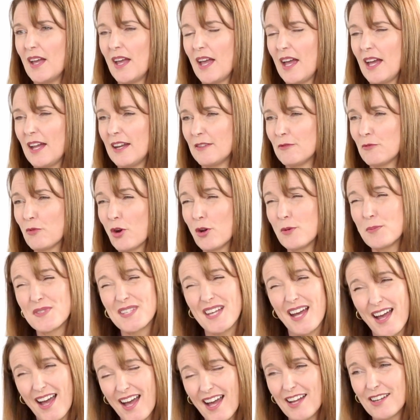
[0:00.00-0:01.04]
And robes
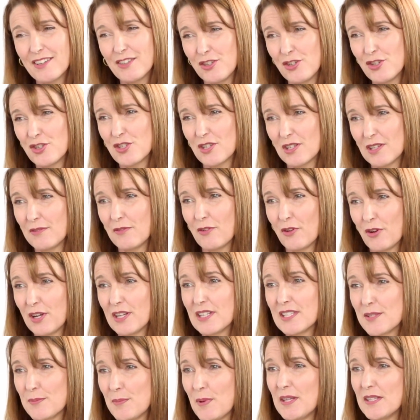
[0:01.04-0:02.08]
aren't usually very
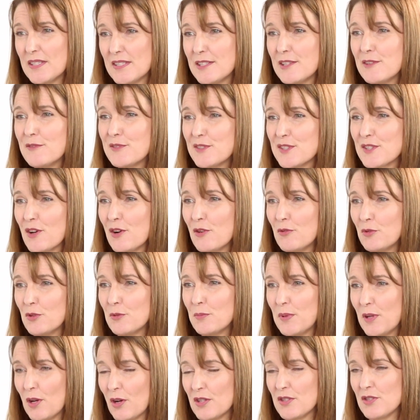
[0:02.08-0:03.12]
expensive, so it
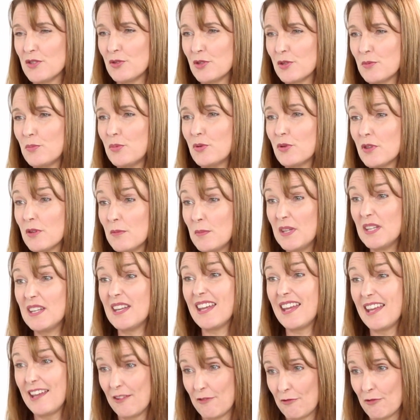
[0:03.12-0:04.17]
would be ideal to put them in
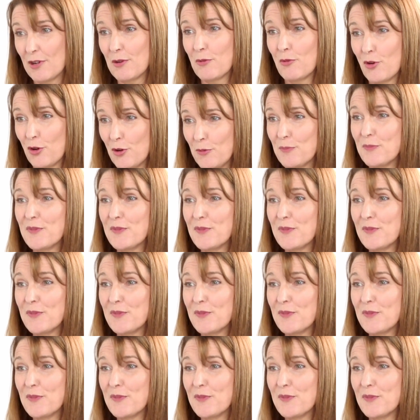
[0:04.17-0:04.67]
every room.